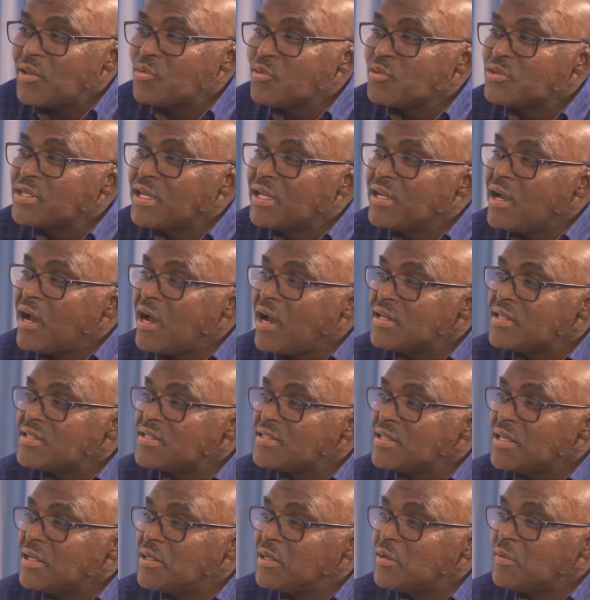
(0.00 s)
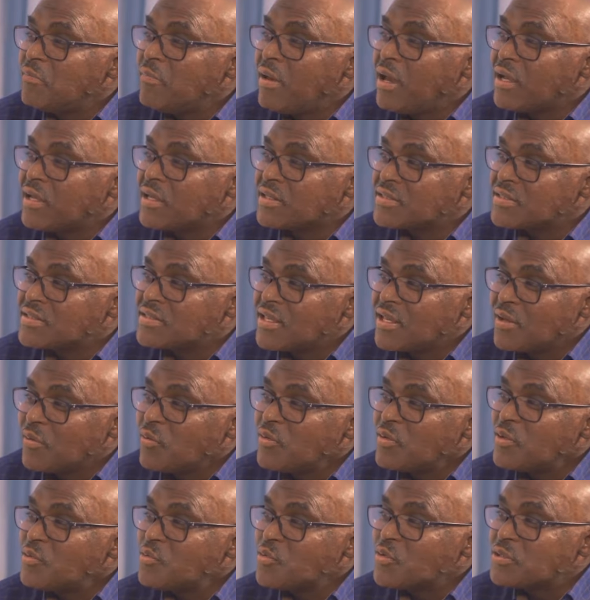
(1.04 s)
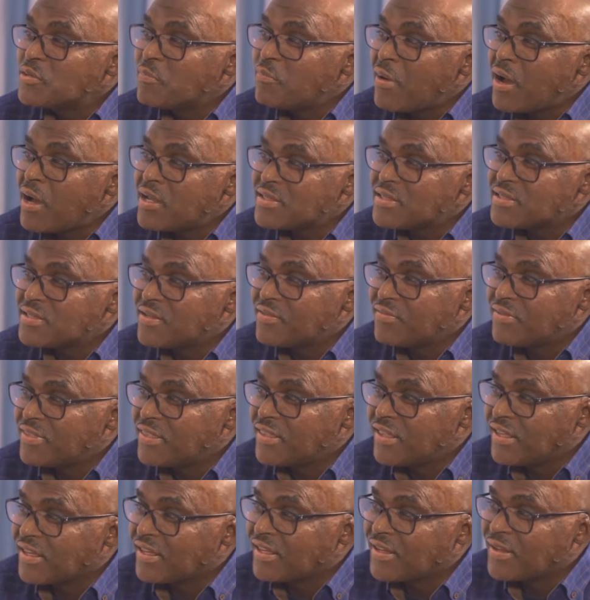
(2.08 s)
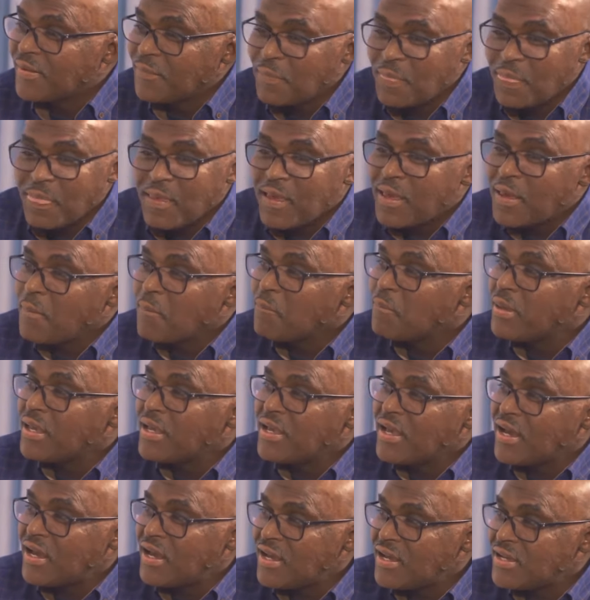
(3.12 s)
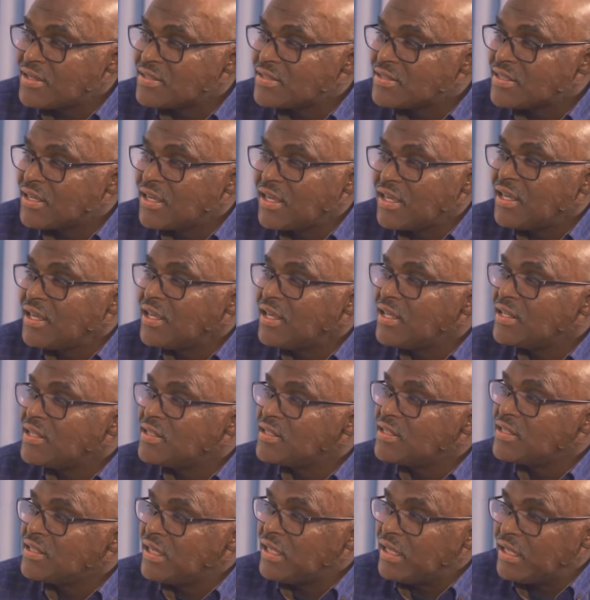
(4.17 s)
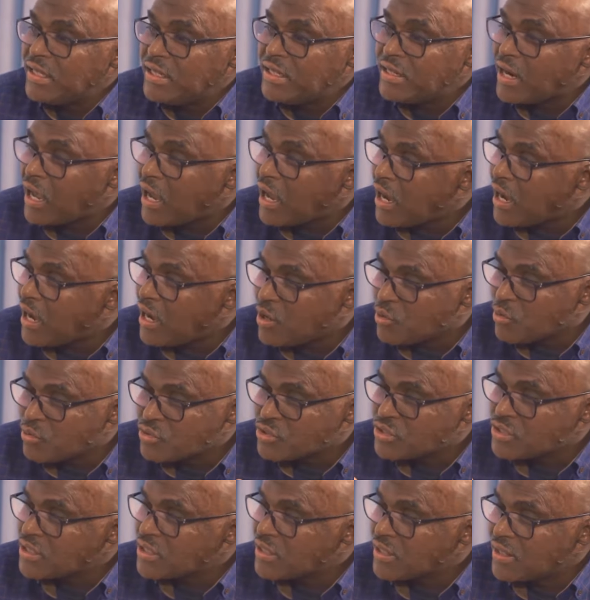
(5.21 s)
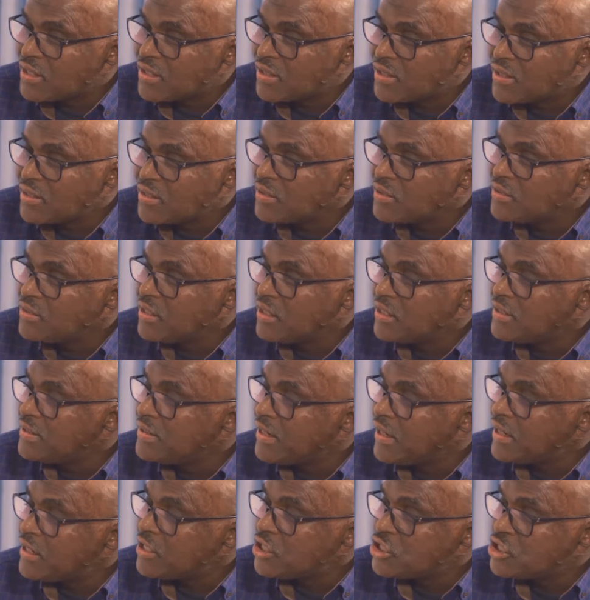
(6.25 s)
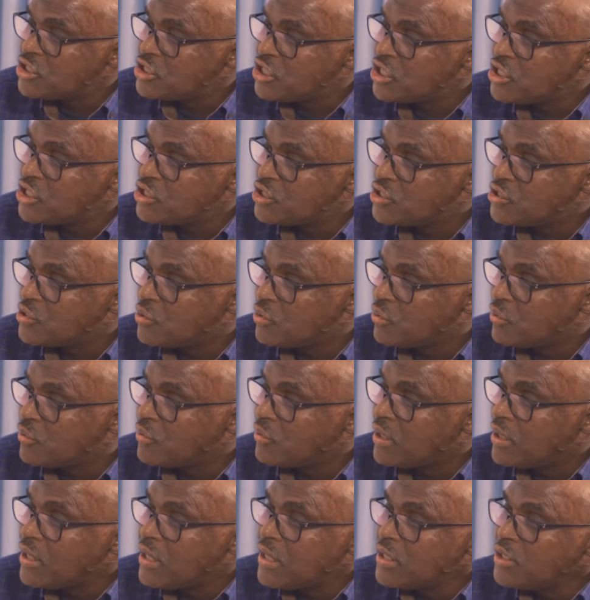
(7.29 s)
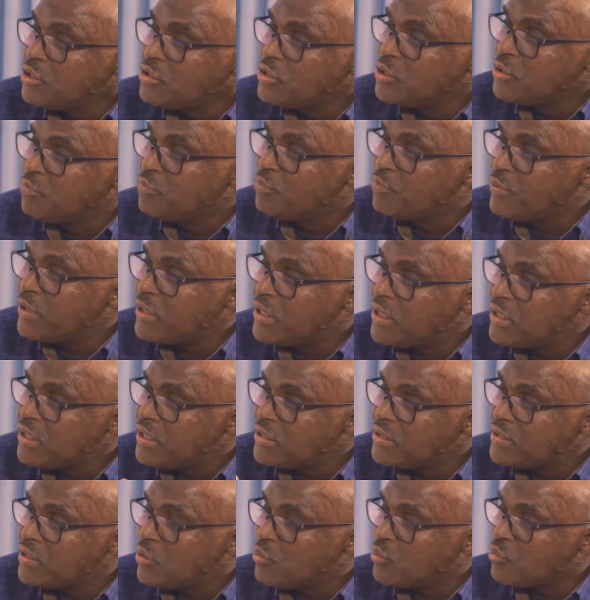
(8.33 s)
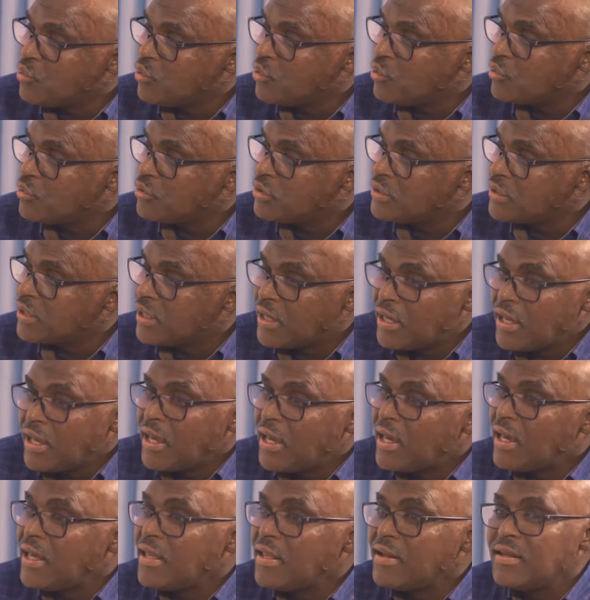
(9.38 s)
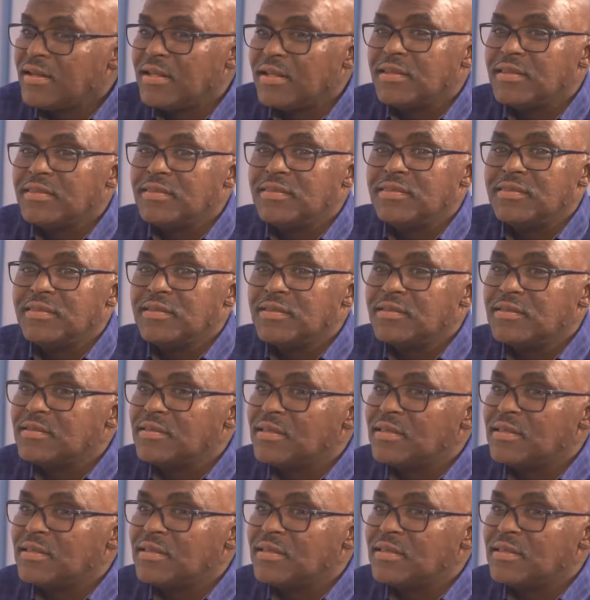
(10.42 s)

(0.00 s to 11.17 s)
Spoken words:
that was a God-sent maggots. It was a positive thing because it cleared out the dead tissue, debrided the wound, and